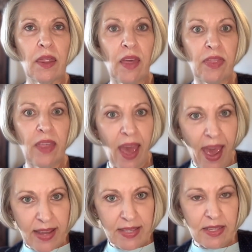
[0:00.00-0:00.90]
that their
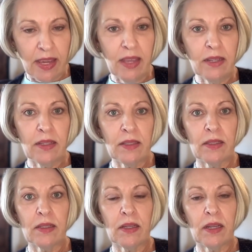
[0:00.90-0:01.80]
asset
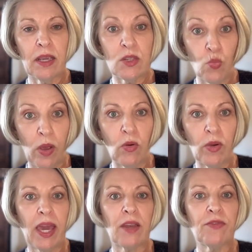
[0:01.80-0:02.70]
is well
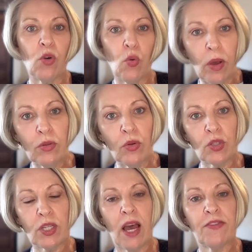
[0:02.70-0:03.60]
cared for, well
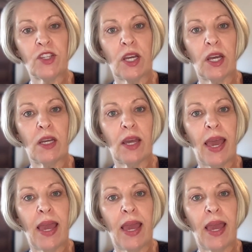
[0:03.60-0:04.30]
looked after,